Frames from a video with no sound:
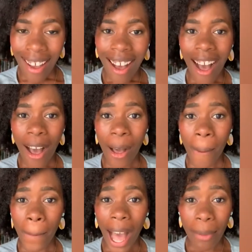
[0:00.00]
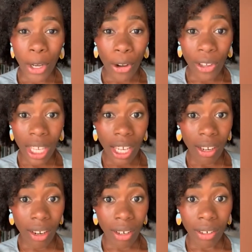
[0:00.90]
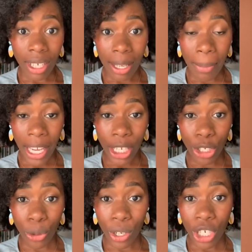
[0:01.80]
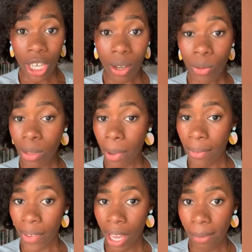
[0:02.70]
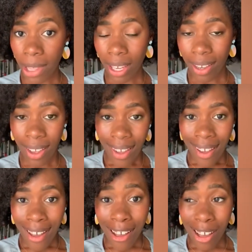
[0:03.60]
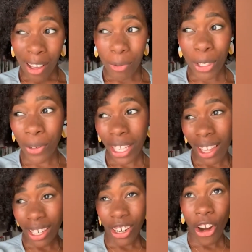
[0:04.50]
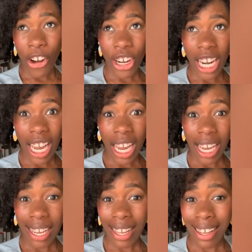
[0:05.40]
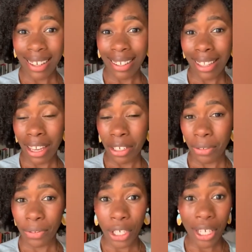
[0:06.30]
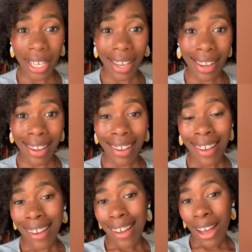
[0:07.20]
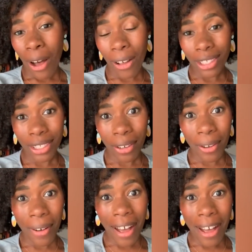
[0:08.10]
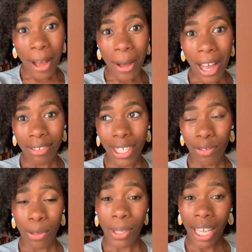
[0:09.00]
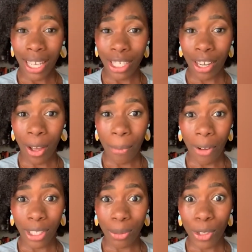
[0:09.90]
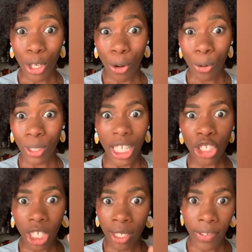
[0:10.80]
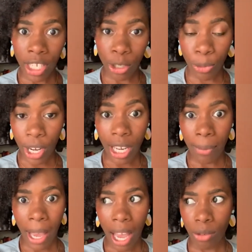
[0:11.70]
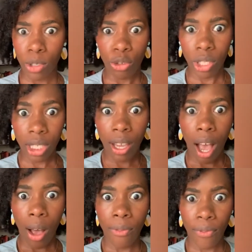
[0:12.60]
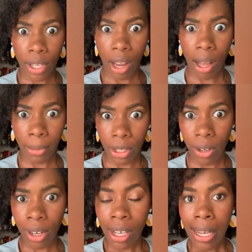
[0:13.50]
I'm currently here in Macon, Georgia with my family. I've been doing a lot of gardening, a lot of cooking. Also, I've definitely been catching up on some shows. I just finished Breaking Bad, which was phenomenal.